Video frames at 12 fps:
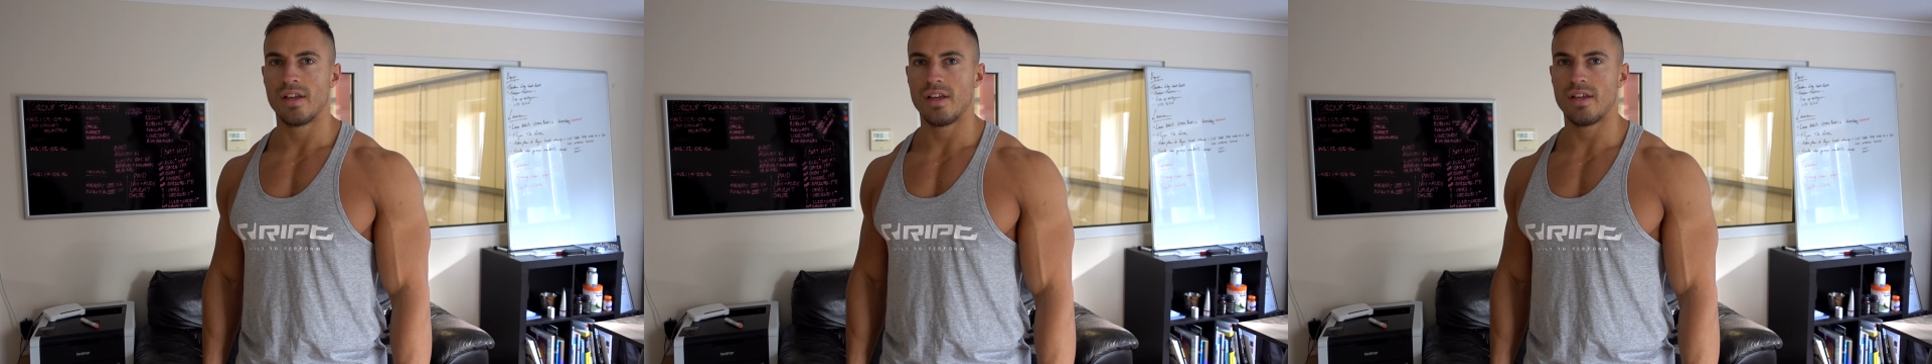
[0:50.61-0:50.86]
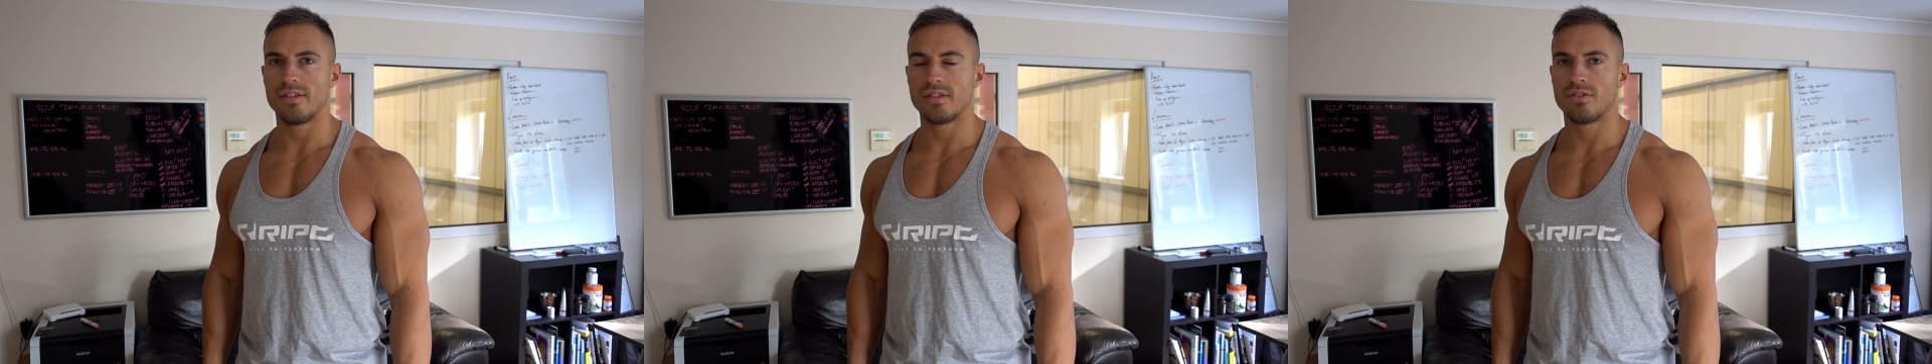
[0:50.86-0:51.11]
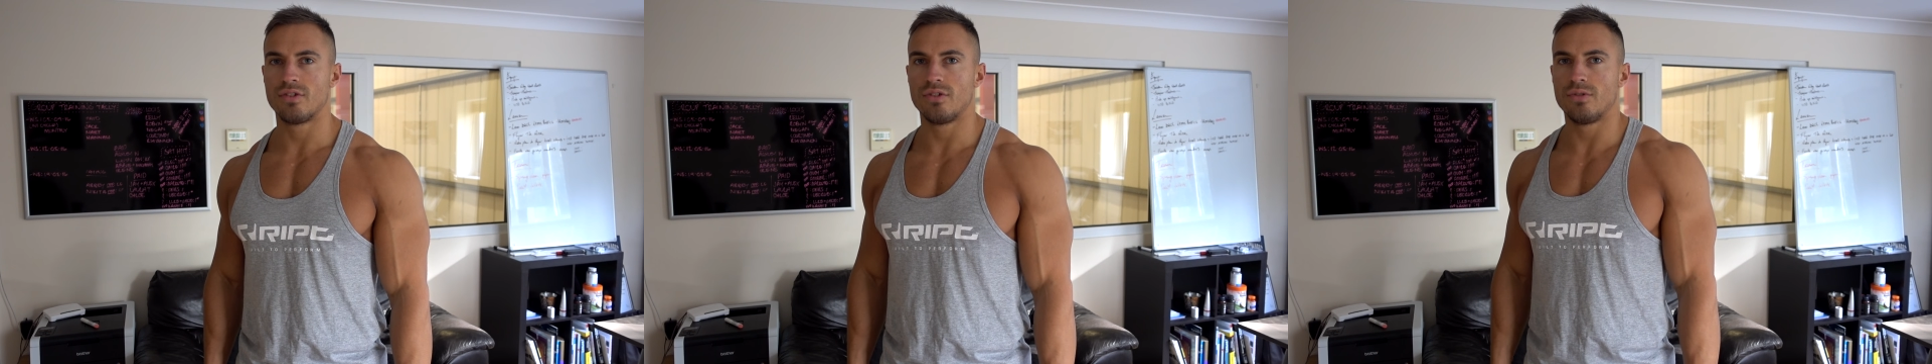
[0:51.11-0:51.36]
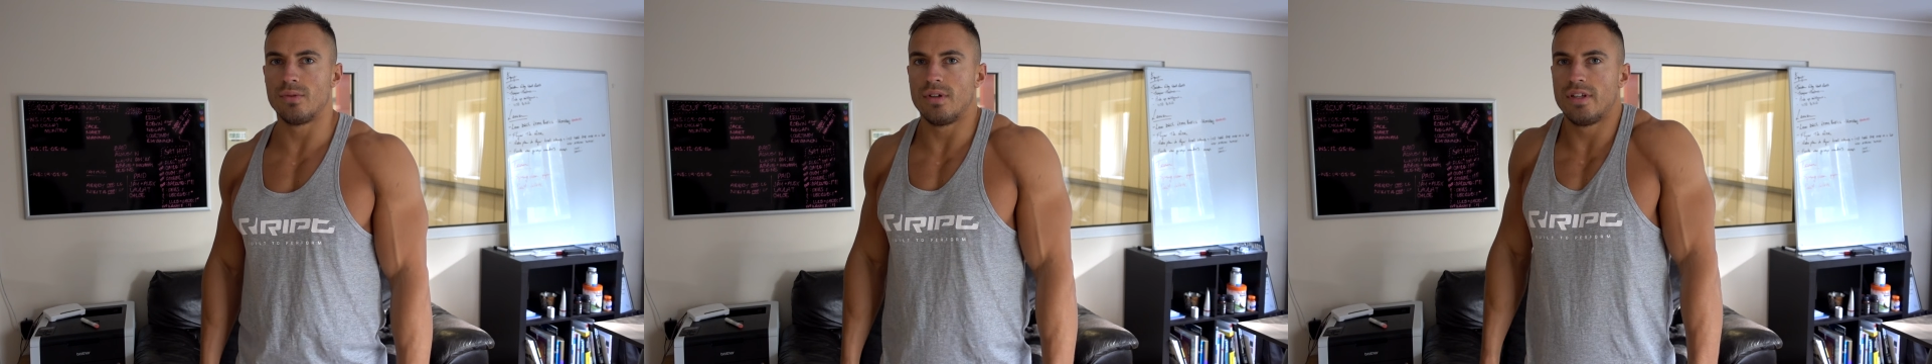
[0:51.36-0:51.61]
is
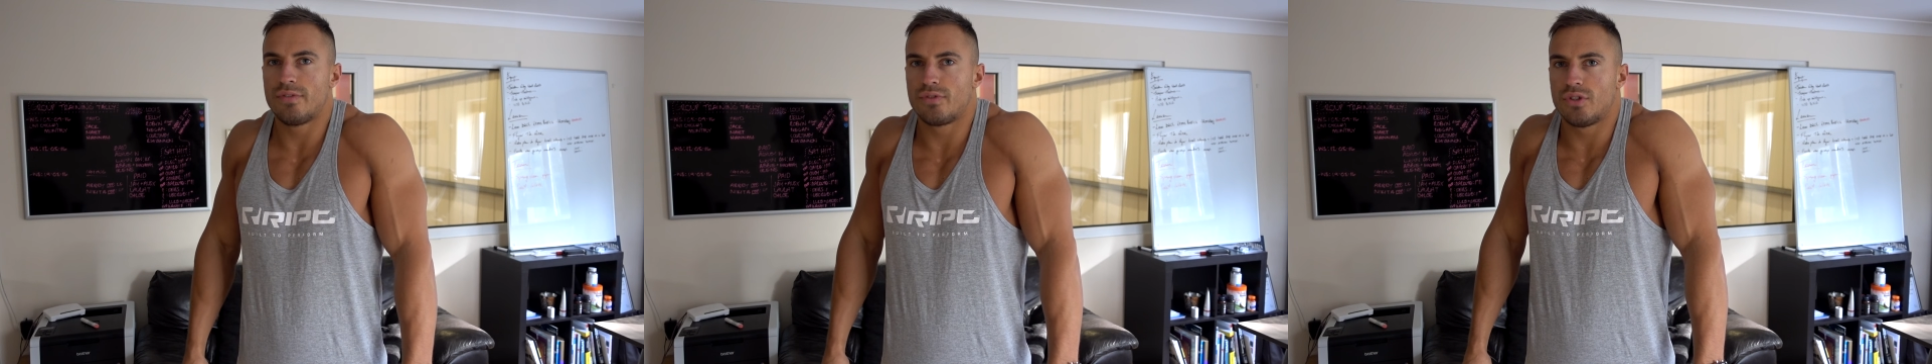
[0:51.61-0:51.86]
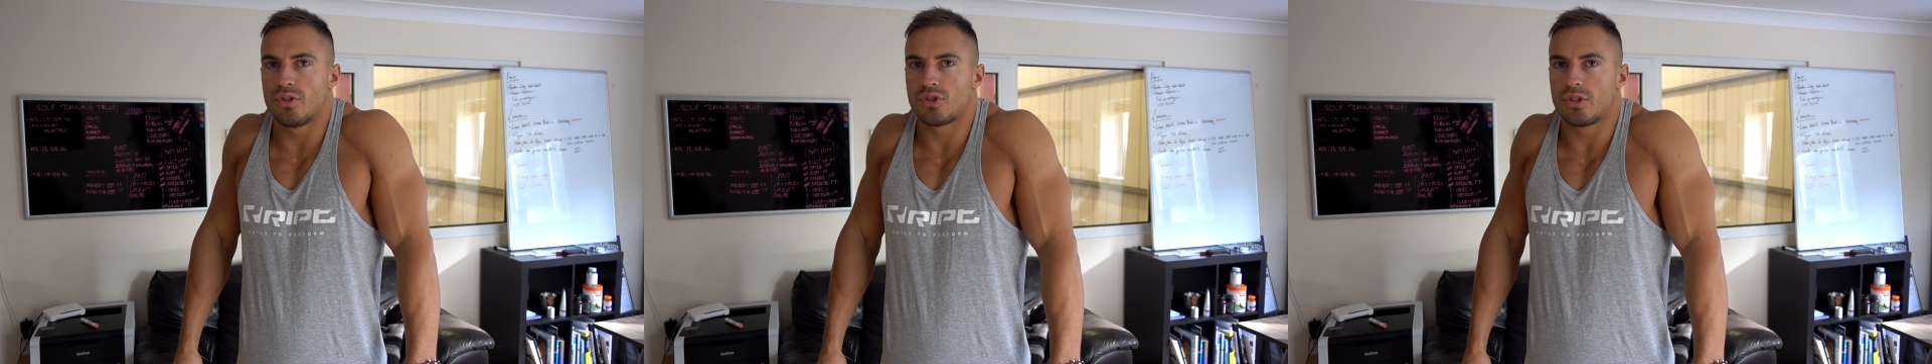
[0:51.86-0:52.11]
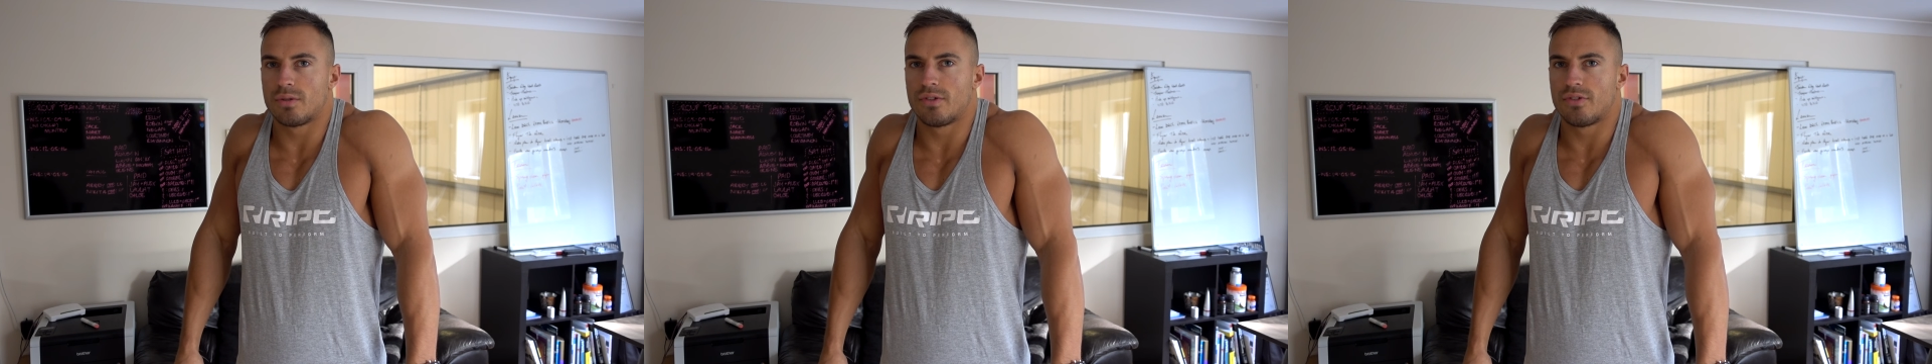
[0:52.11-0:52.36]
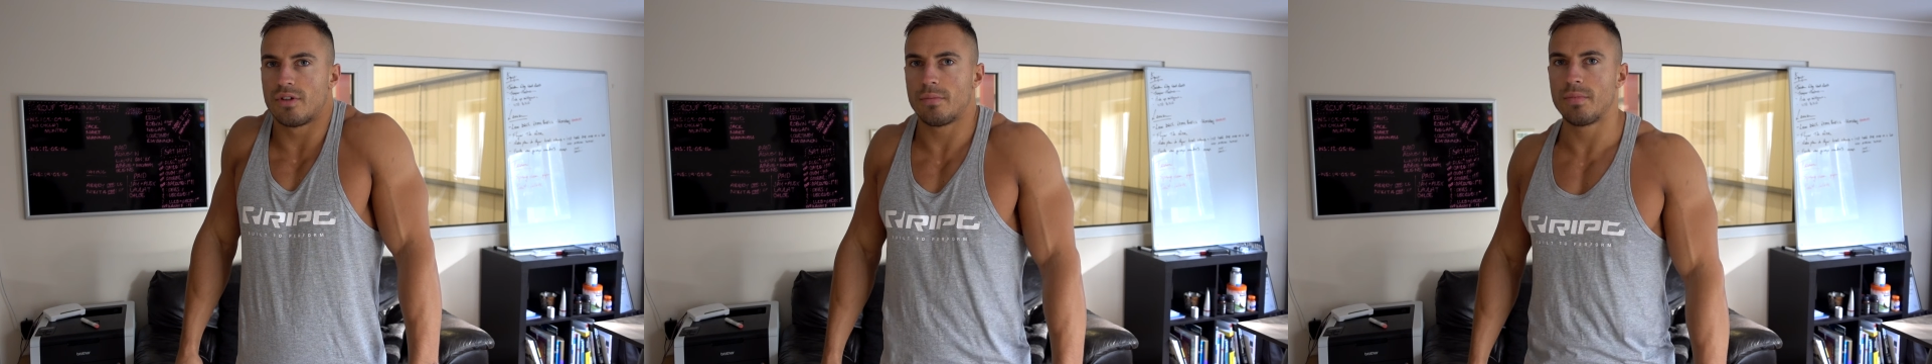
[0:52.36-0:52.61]
to lift your
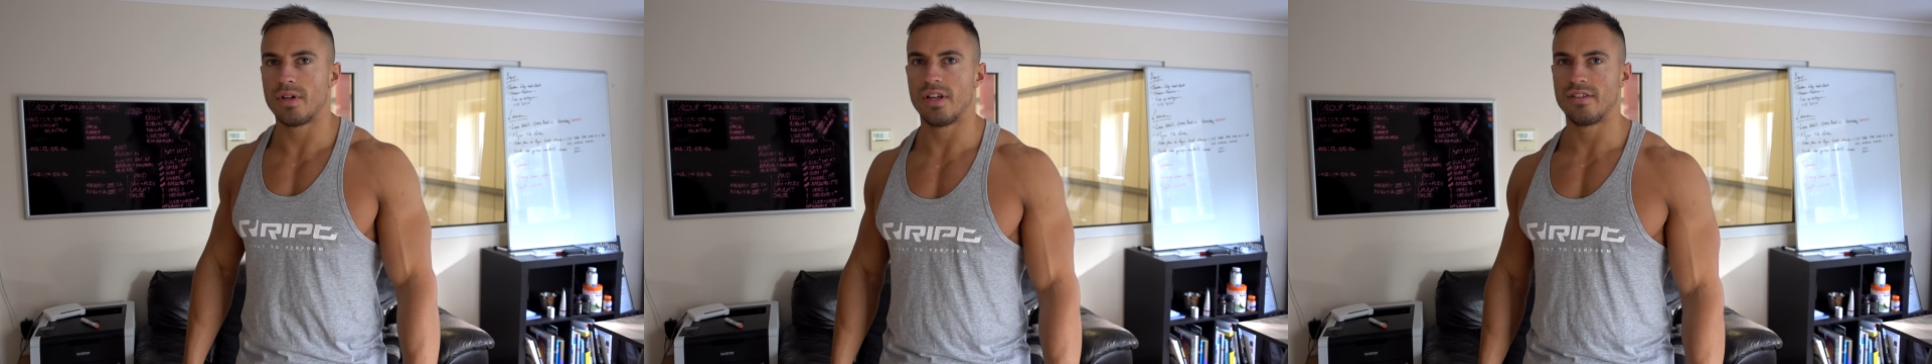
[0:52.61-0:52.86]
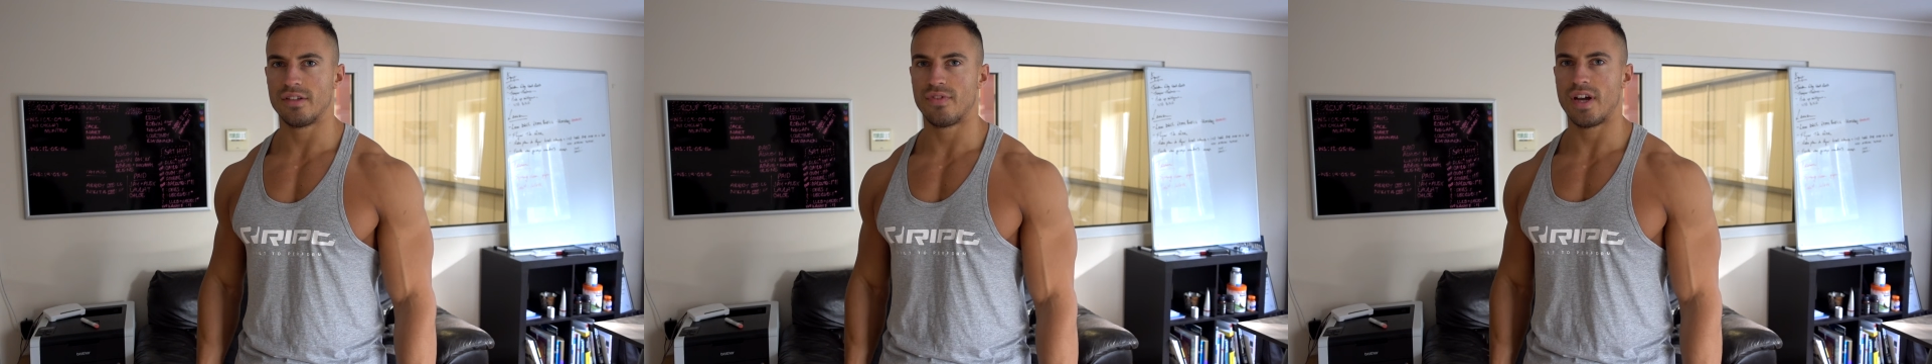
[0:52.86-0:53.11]
shoulders up in this